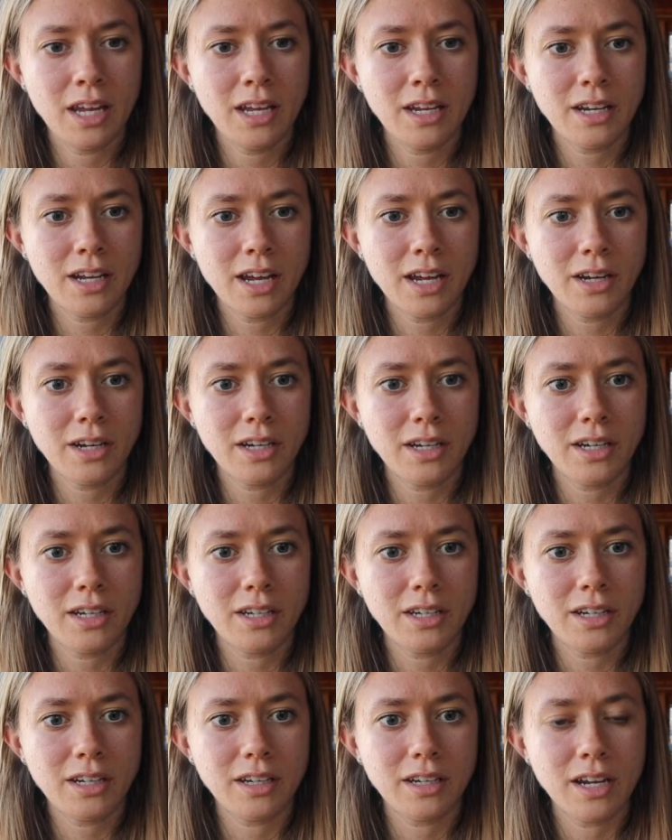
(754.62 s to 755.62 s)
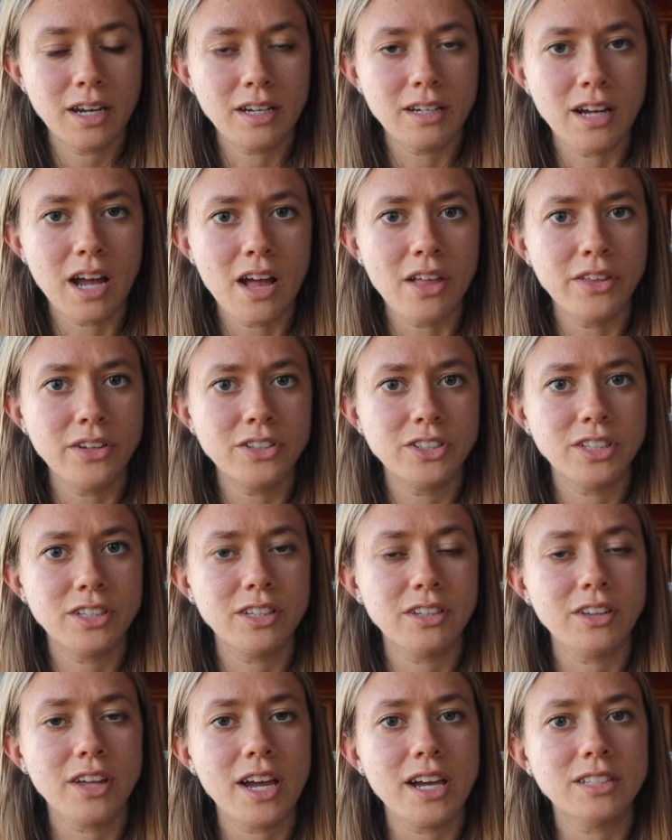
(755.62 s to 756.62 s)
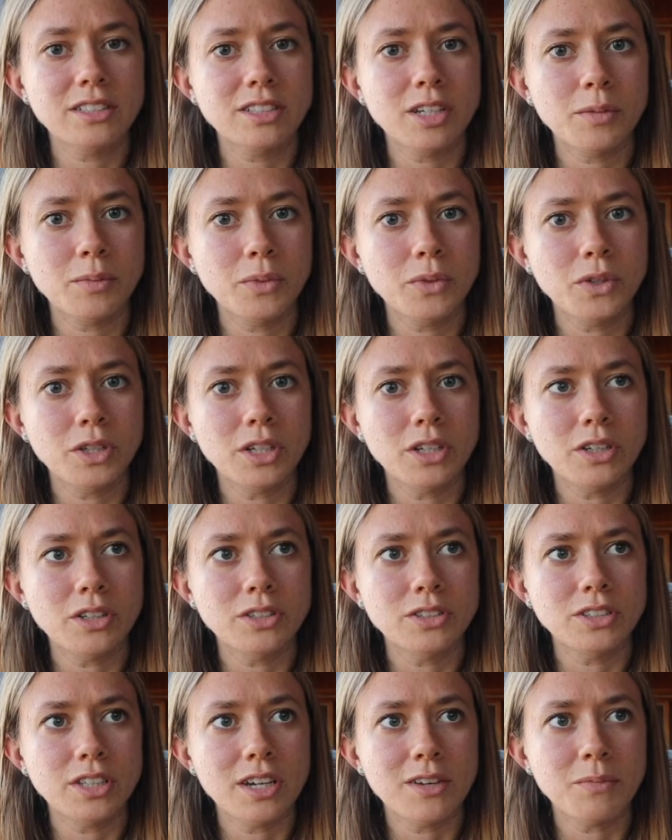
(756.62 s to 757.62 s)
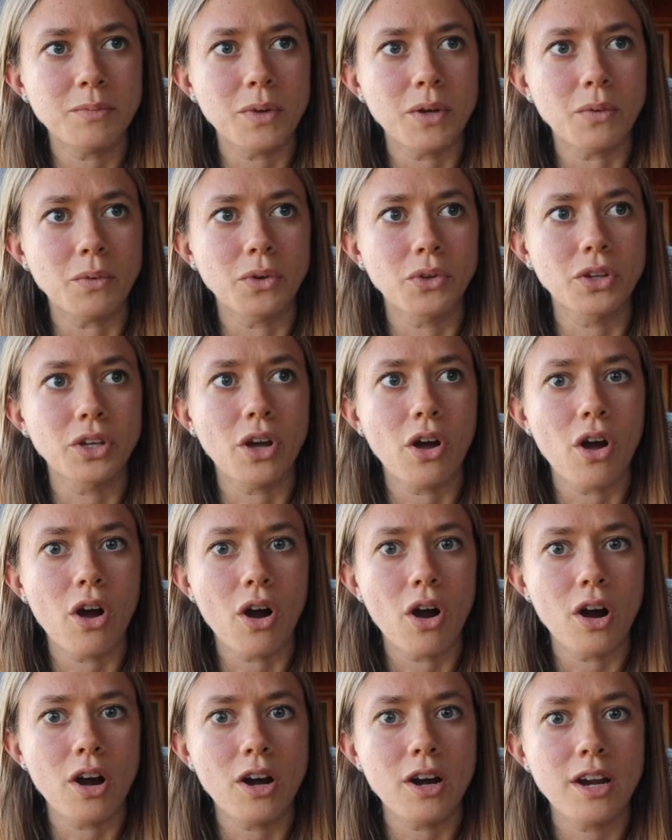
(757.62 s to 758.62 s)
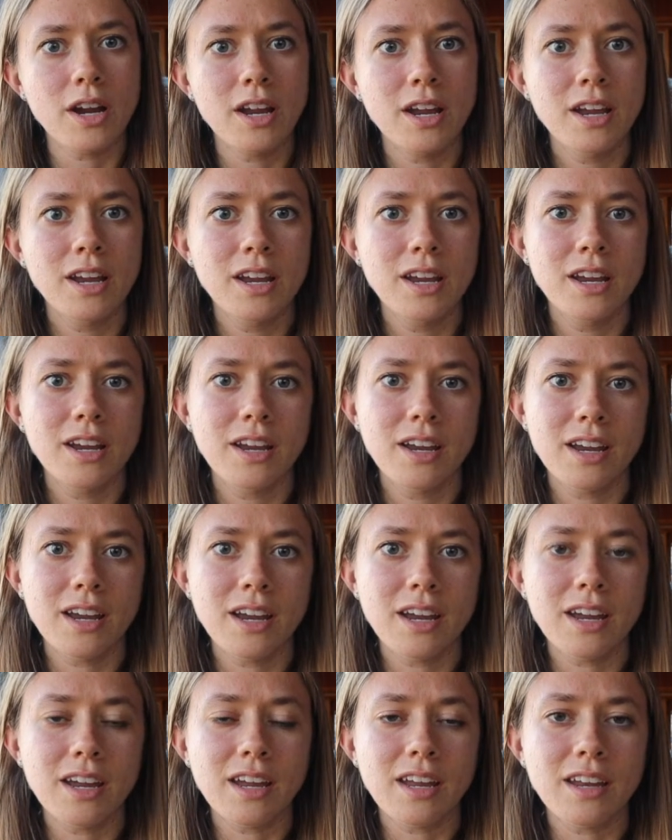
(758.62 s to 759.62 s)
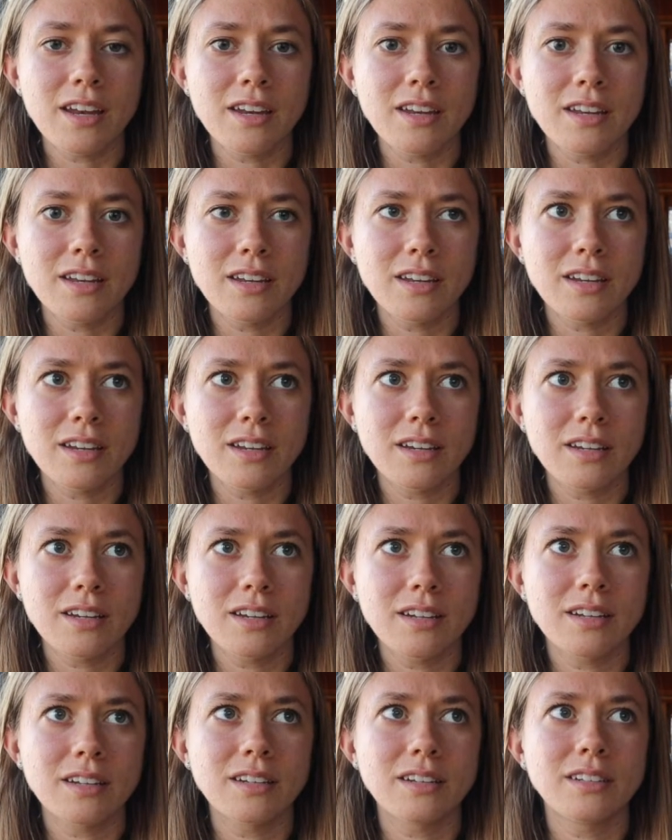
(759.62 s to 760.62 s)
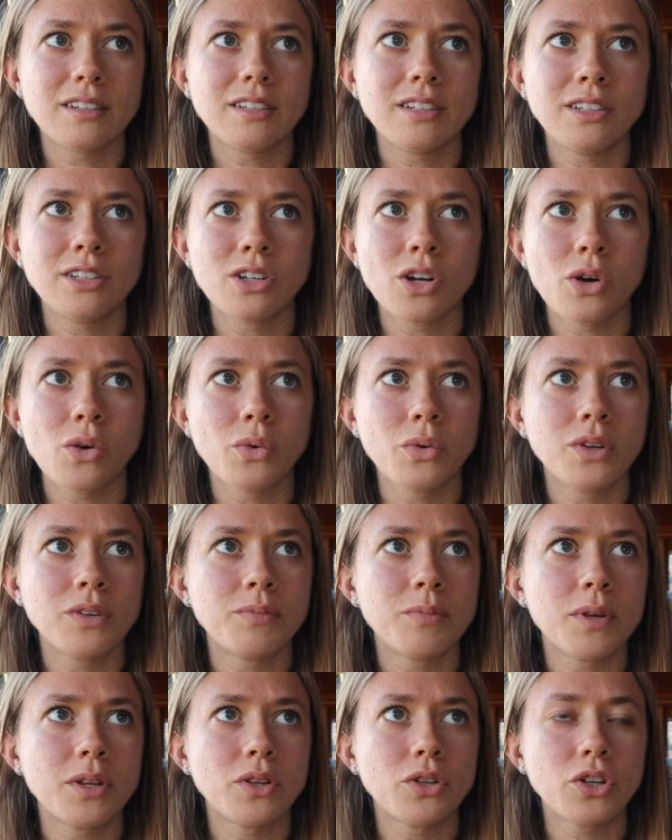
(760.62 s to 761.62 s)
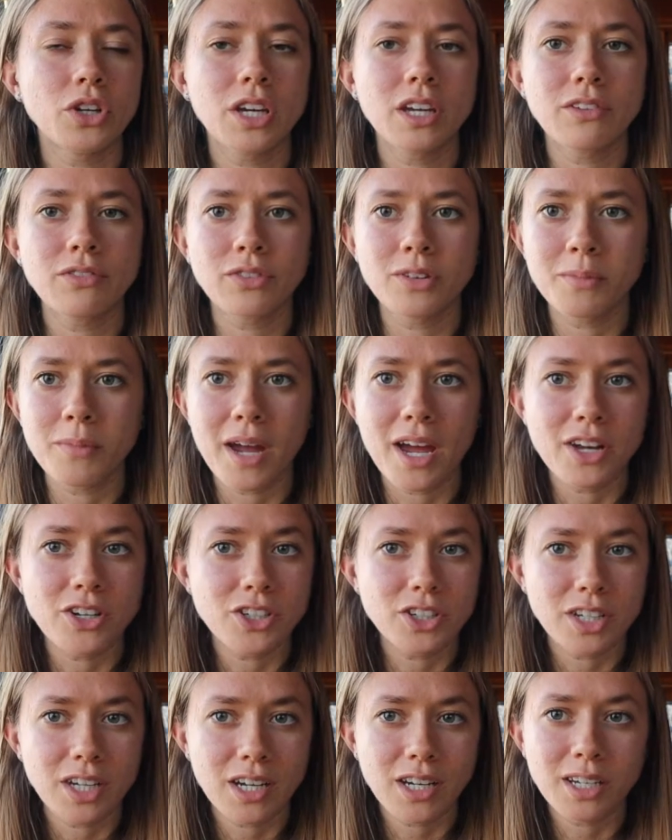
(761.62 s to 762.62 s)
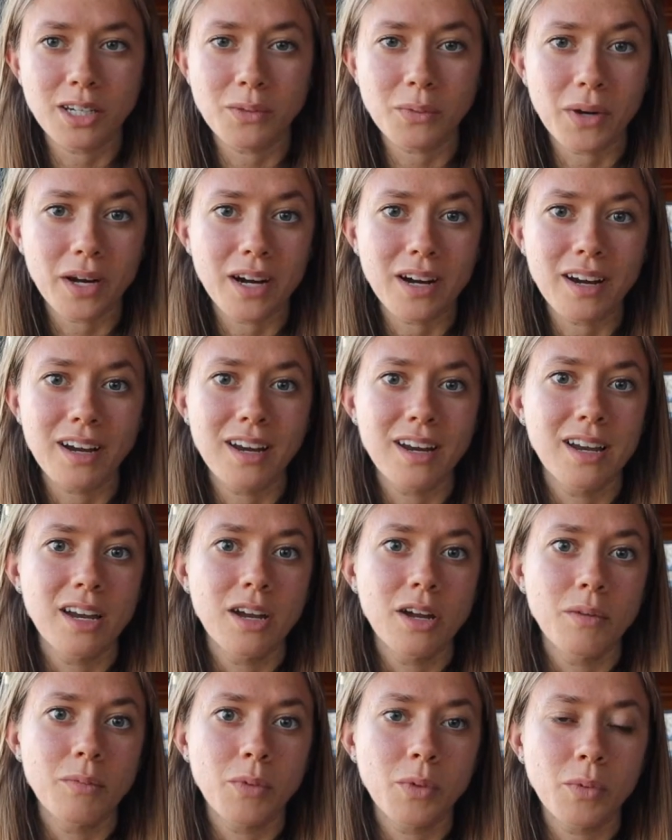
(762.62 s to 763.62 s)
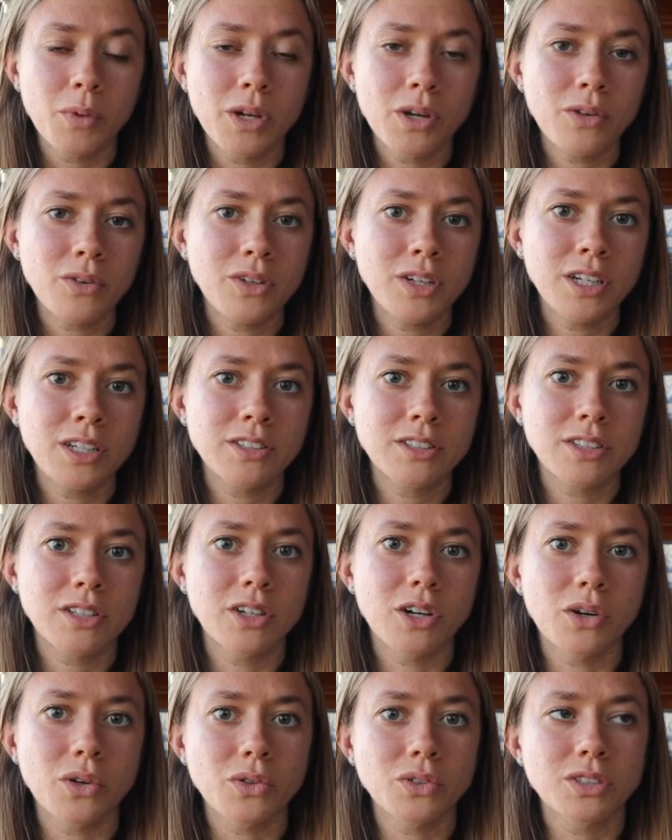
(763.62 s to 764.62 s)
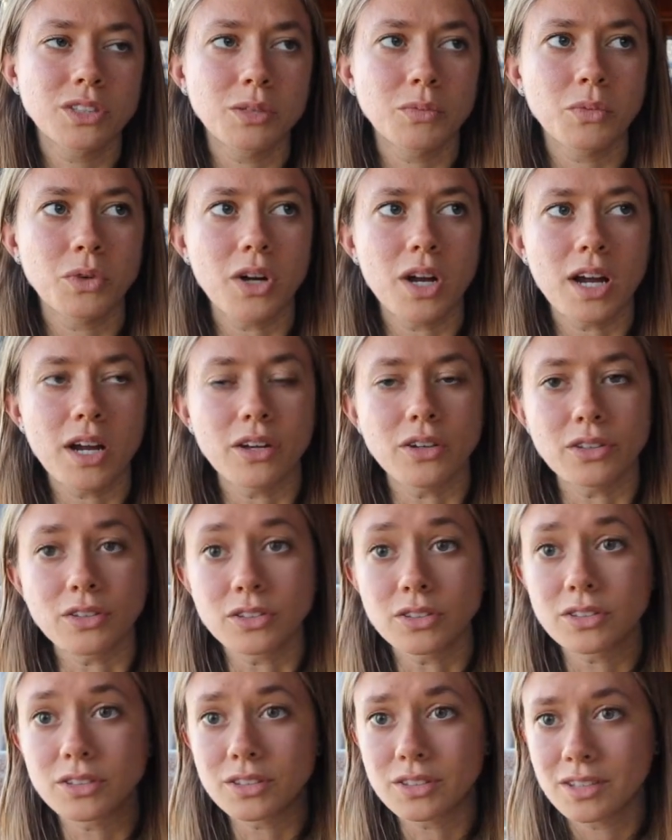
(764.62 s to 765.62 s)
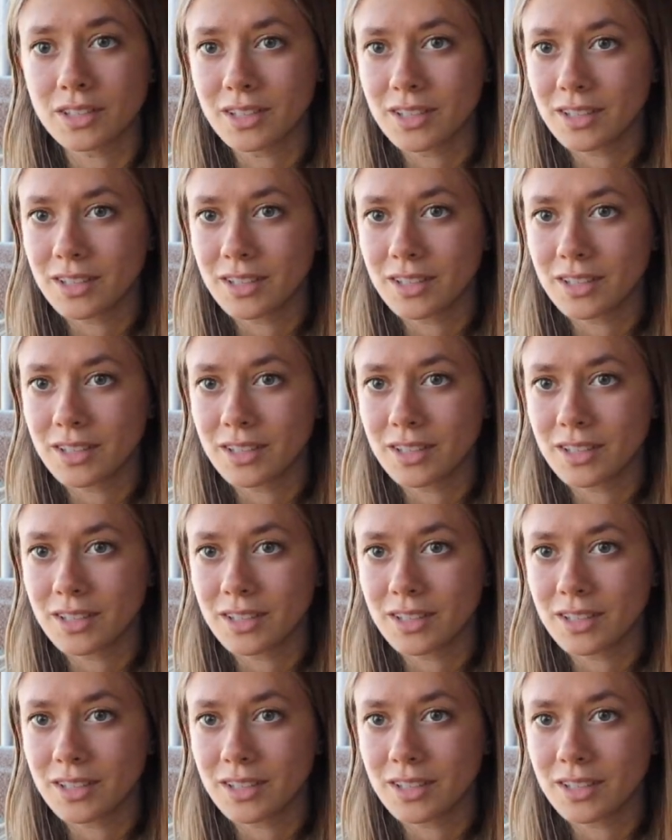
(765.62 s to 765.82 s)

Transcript: I acknowledge that the last couple of years have been really hard, and we've been looking for magic anywhere, but we don't need to go somewhere else